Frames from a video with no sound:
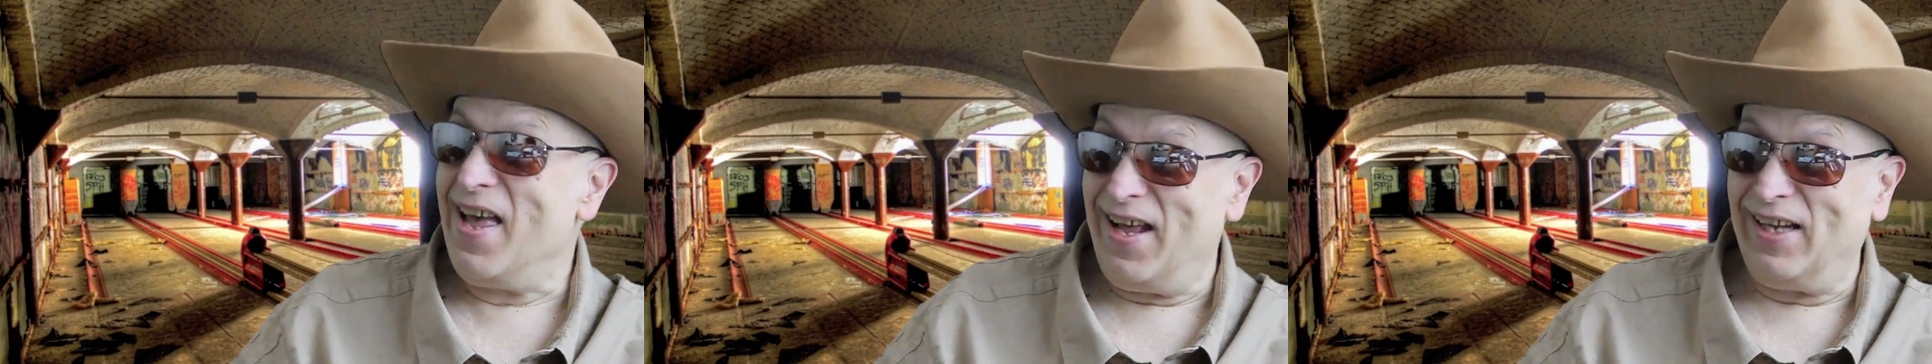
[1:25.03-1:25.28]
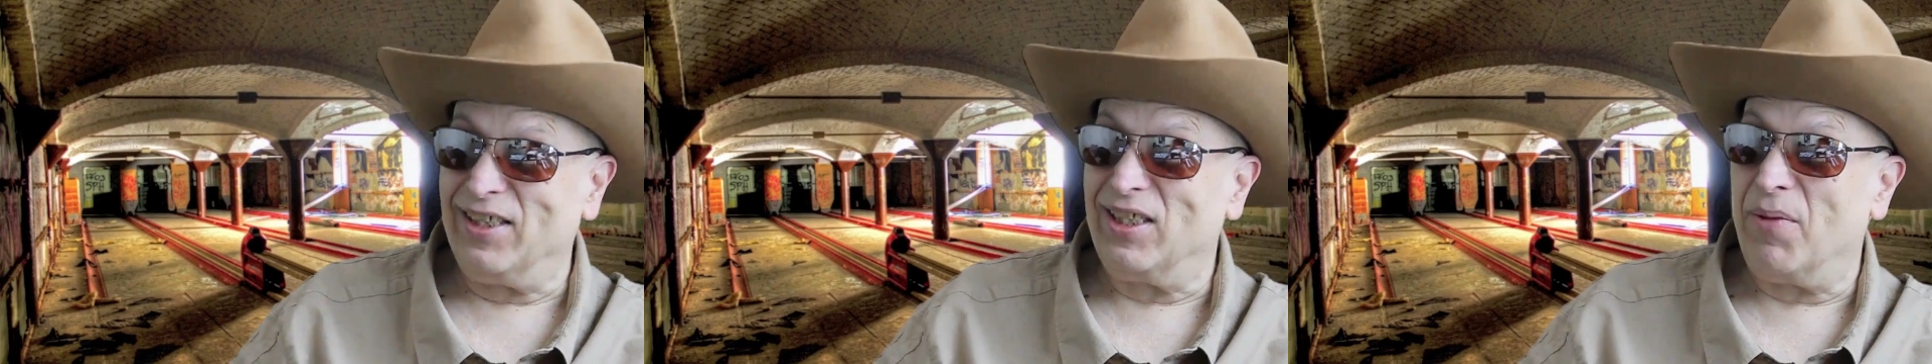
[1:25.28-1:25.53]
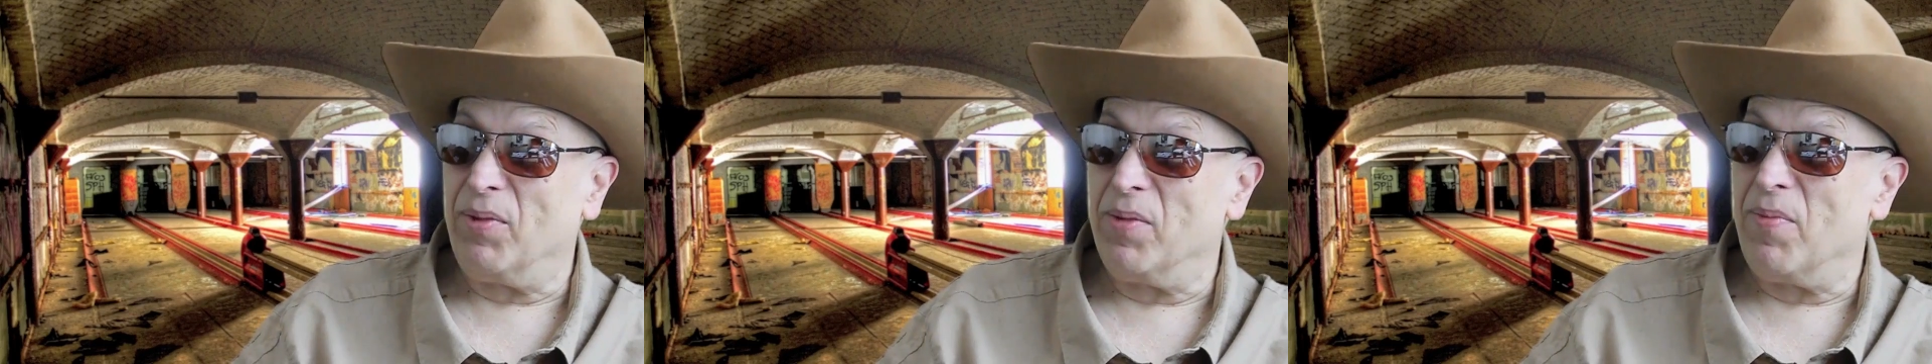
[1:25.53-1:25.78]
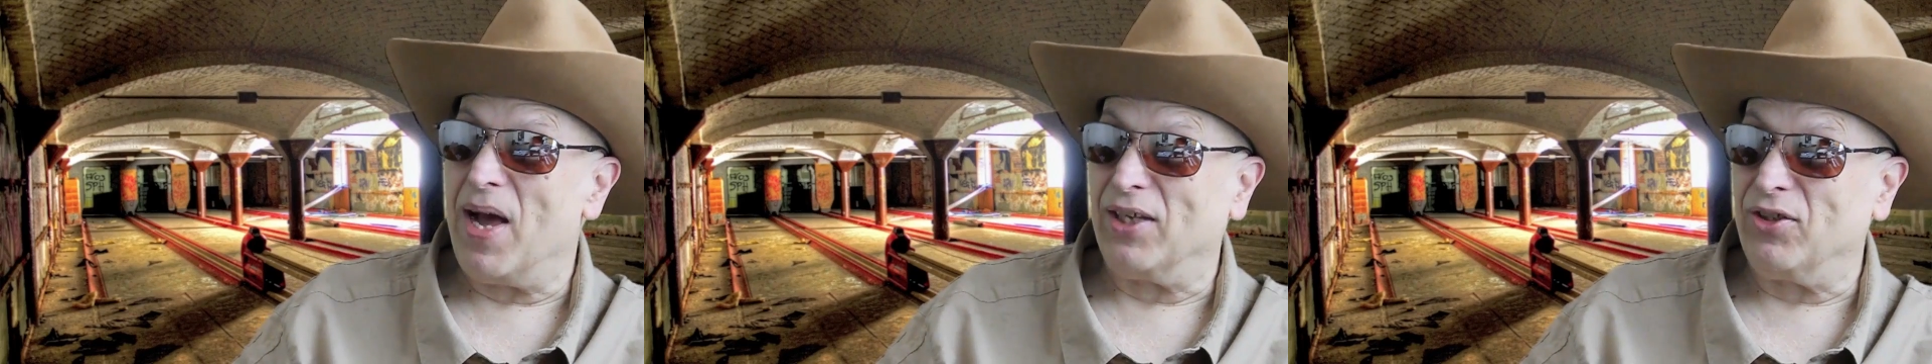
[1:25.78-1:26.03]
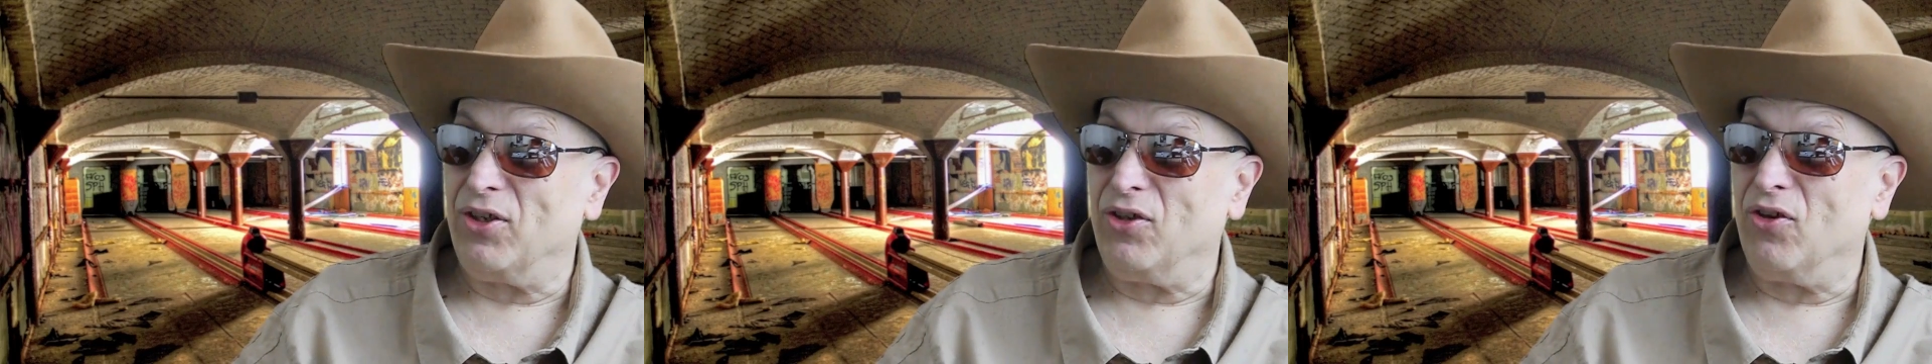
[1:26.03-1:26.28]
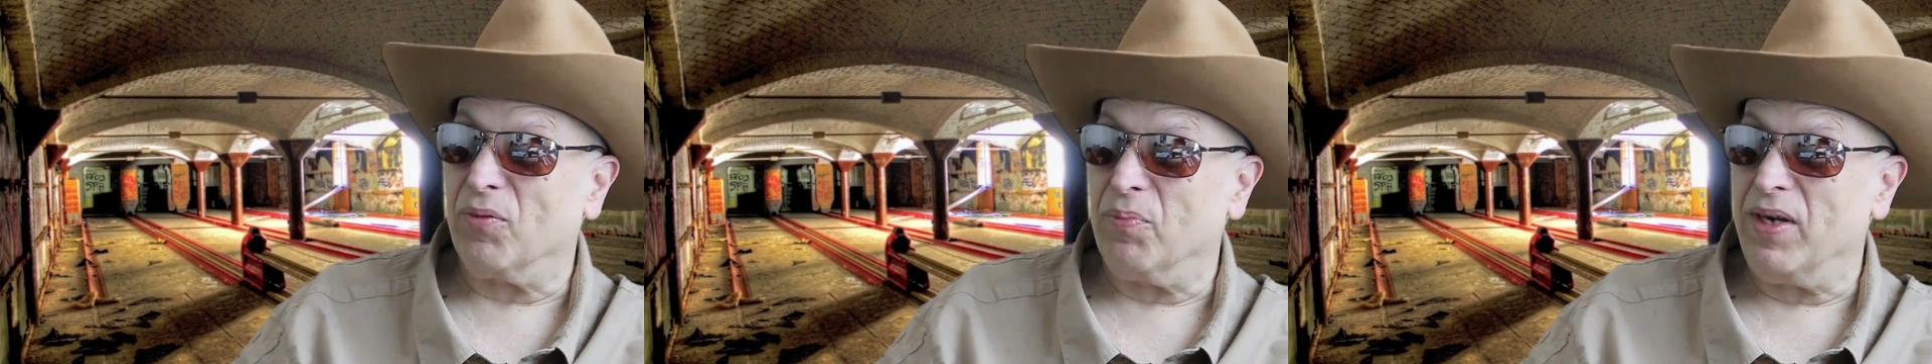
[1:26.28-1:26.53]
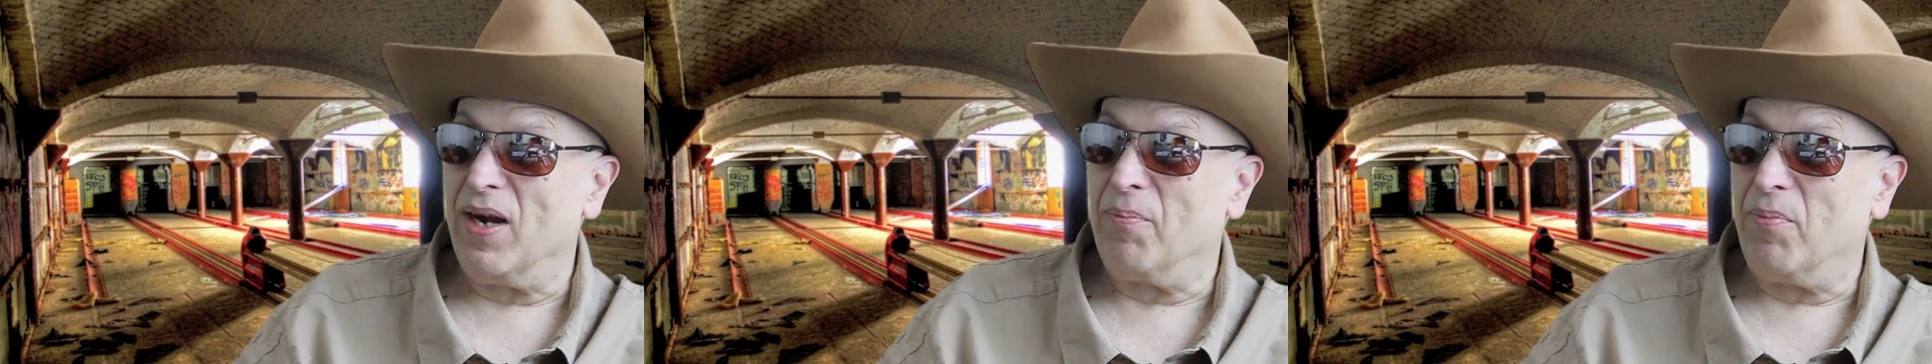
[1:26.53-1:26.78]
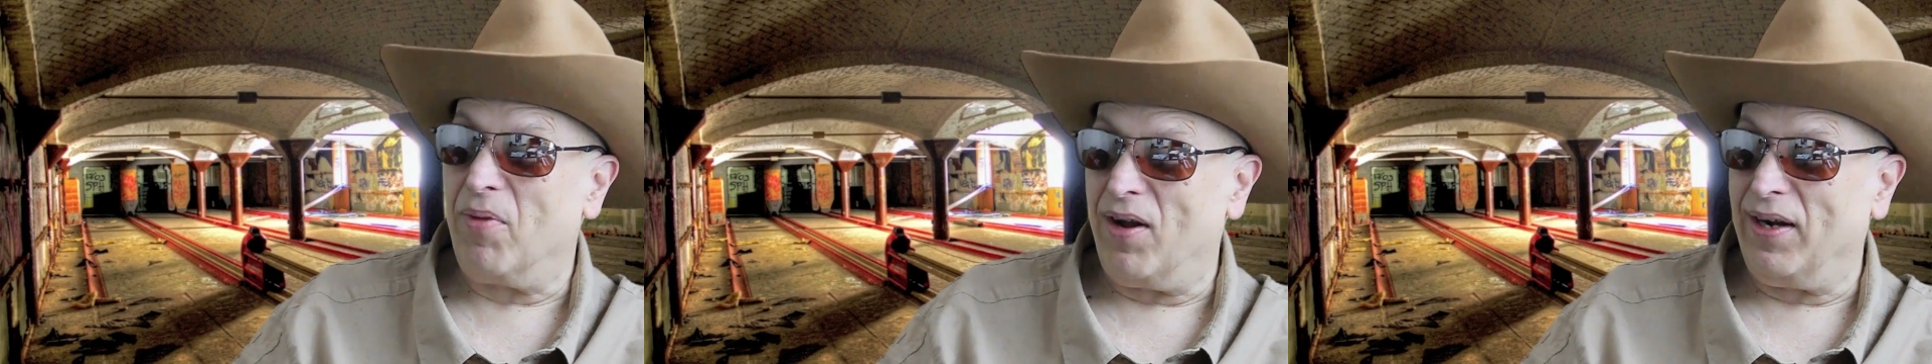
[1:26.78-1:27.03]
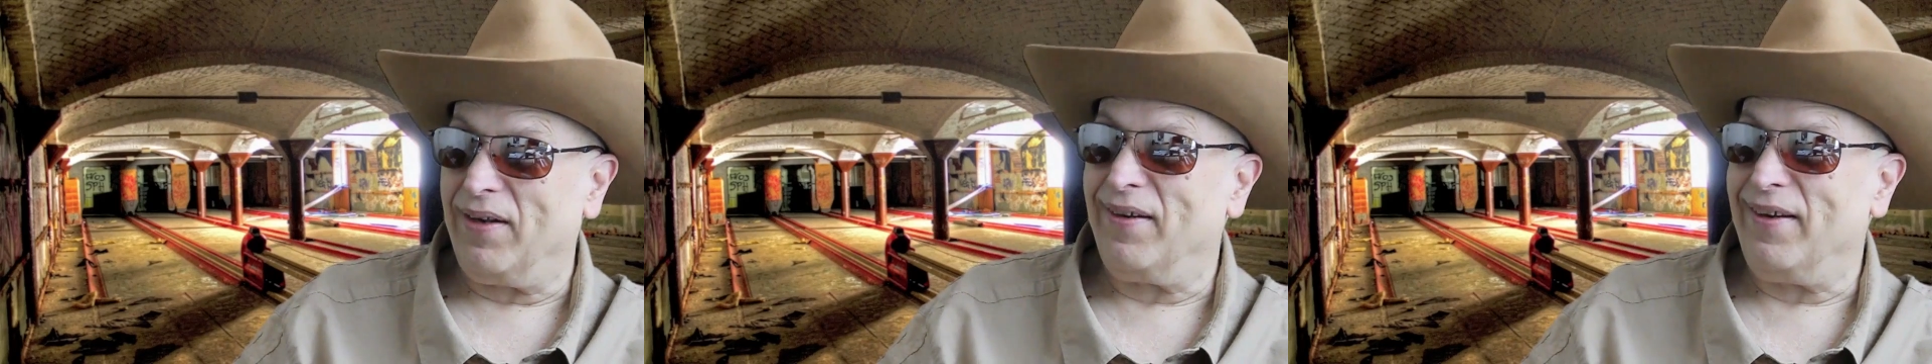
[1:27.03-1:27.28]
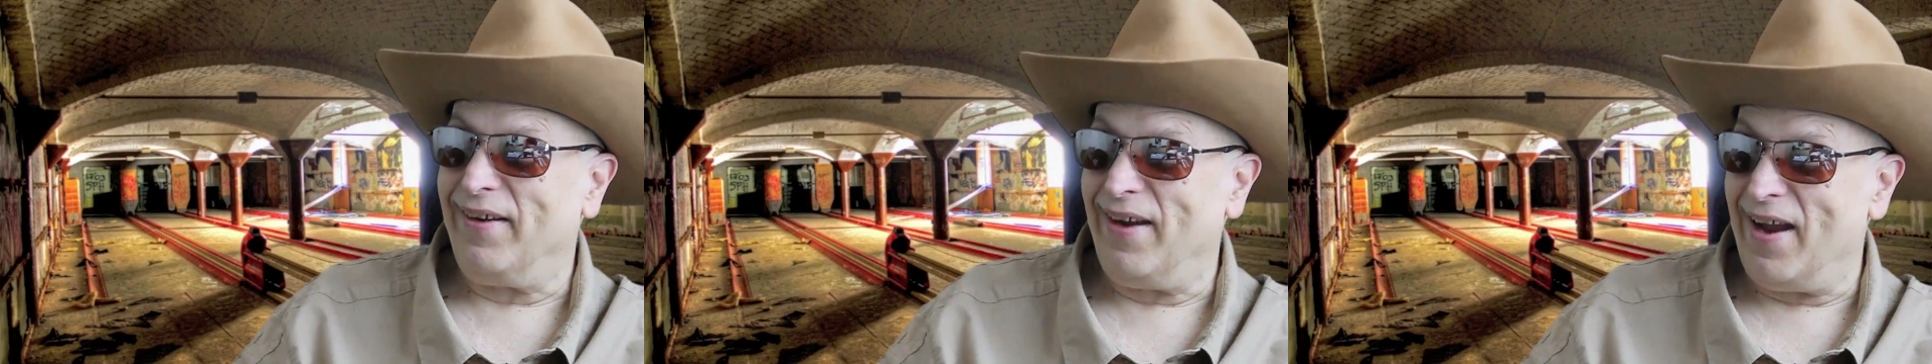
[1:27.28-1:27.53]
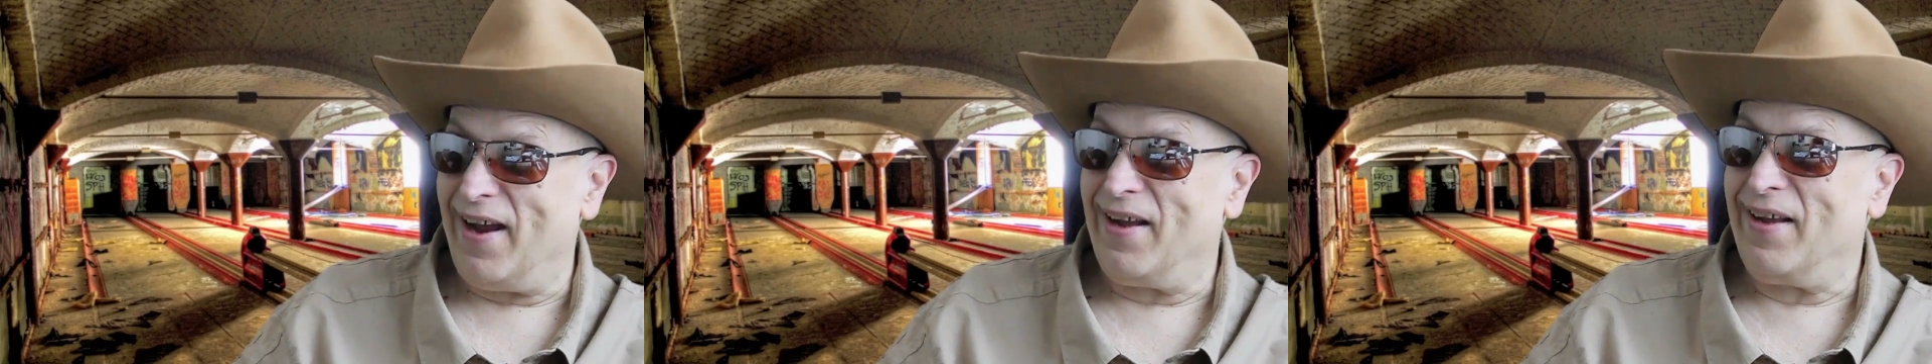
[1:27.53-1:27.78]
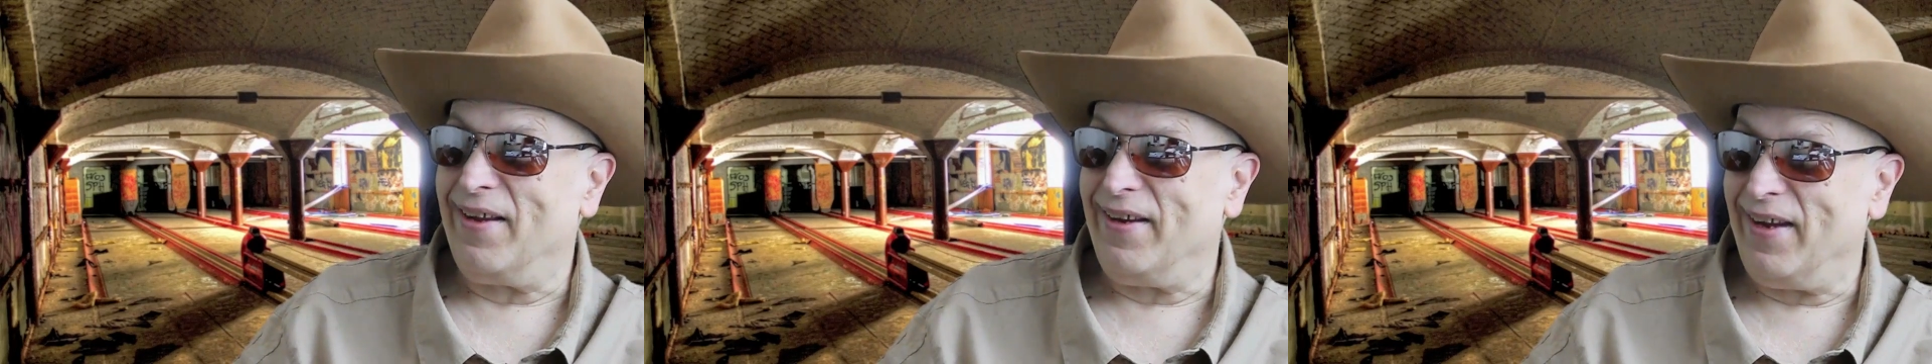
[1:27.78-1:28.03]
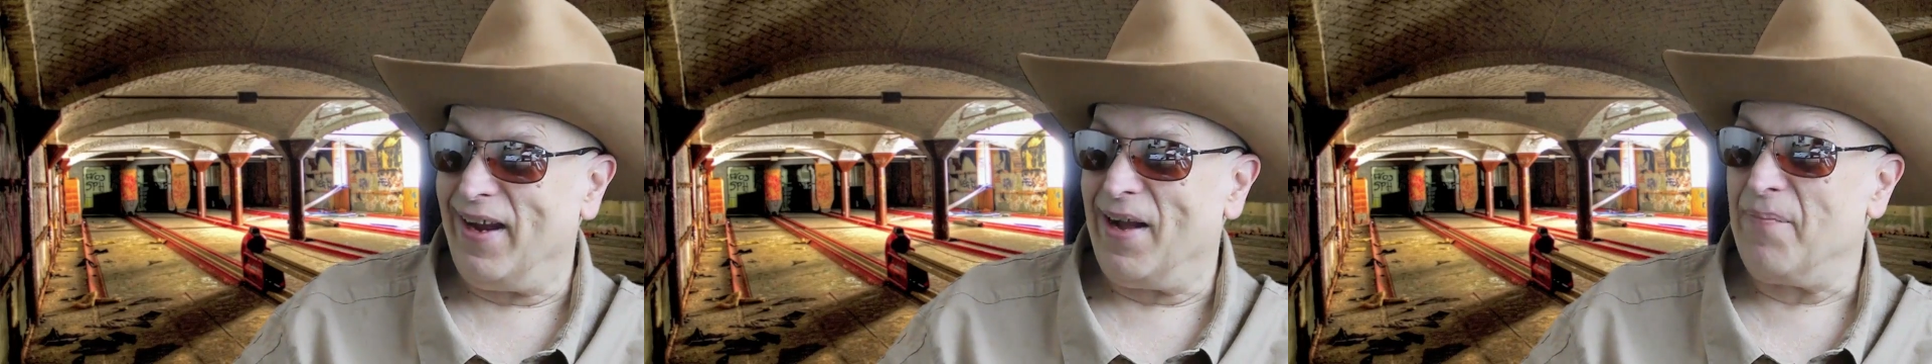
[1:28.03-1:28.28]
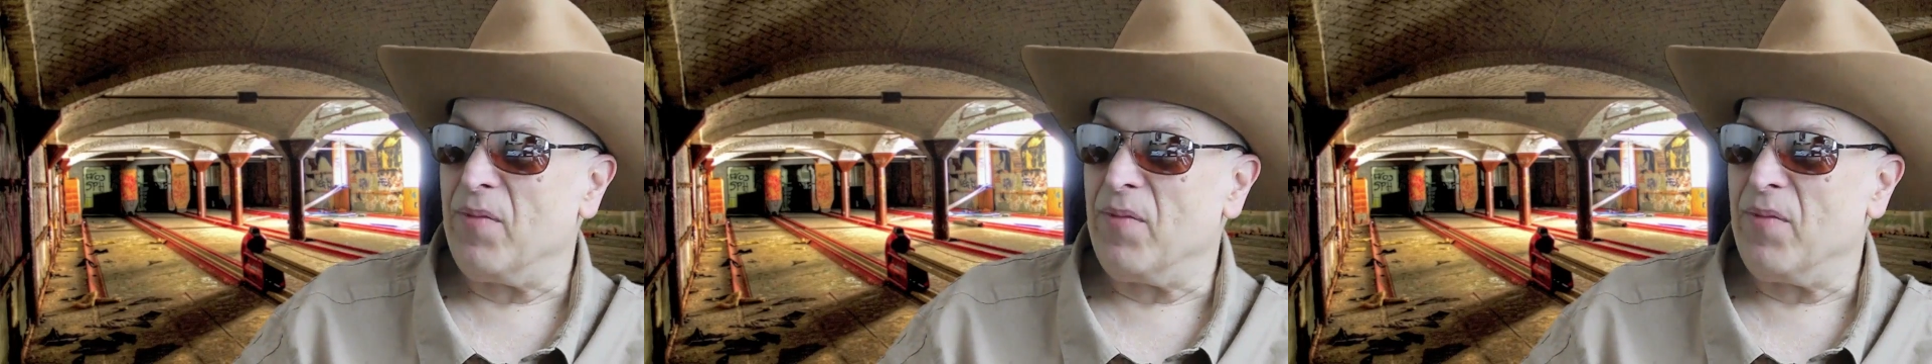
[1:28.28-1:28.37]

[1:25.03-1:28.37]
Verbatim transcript: And some of them actually took me up on it. Yeah, yeah.